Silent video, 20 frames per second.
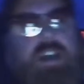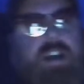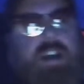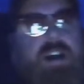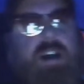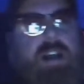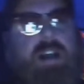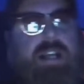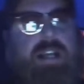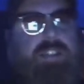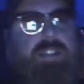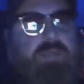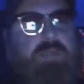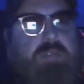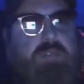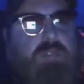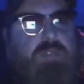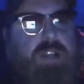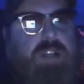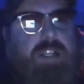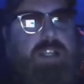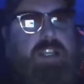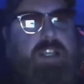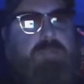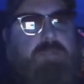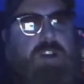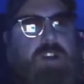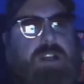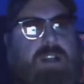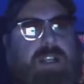uh, as we bring
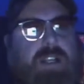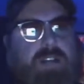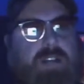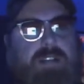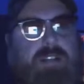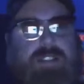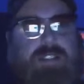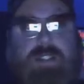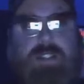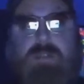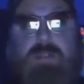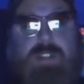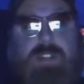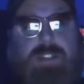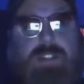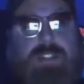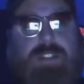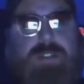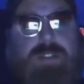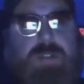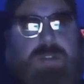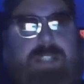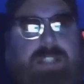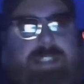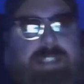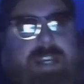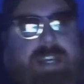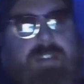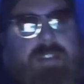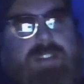him on here as he runs a Detroit
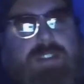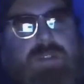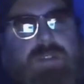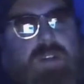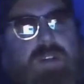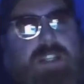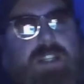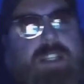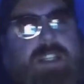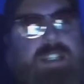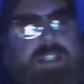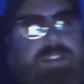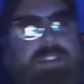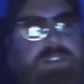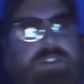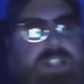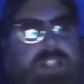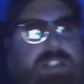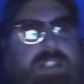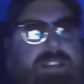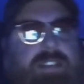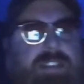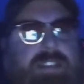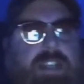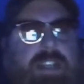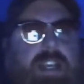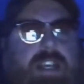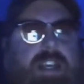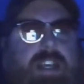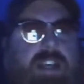territory, ladies and gents.
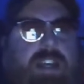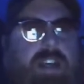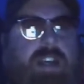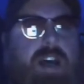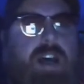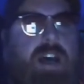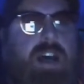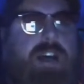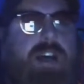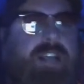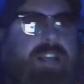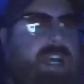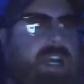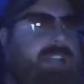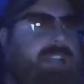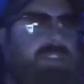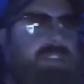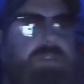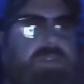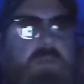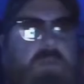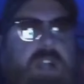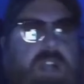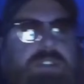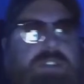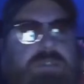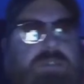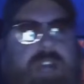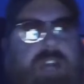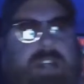Uh, guys, if you're
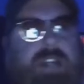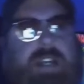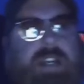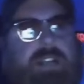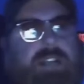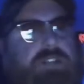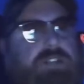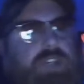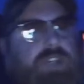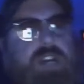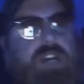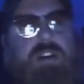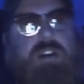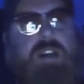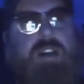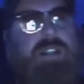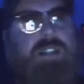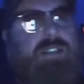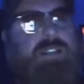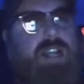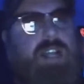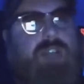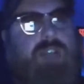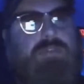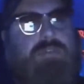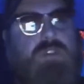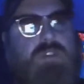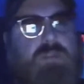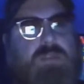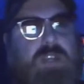watching right now, share all this
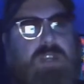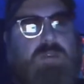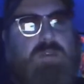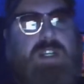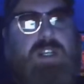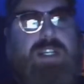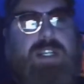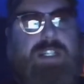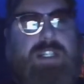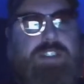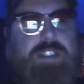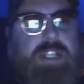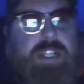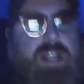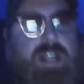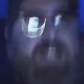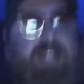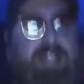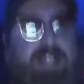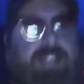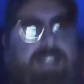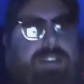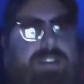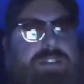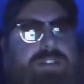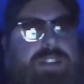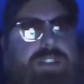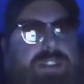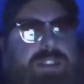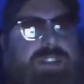out for me. We're going to get it shared out here
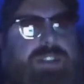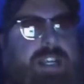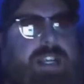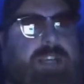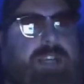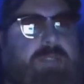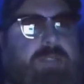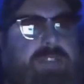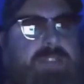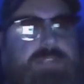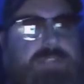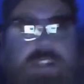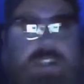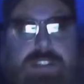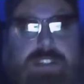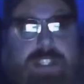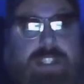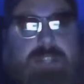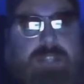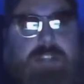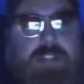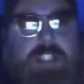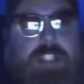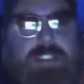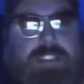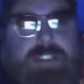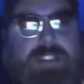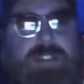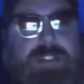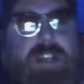in just a second. But the first thing we're
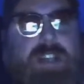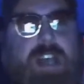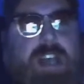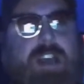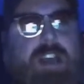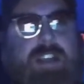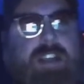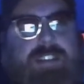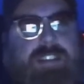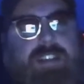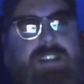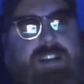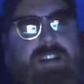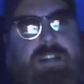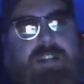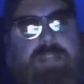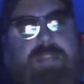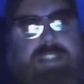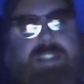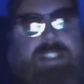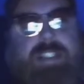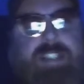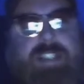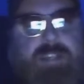going to do is talk about the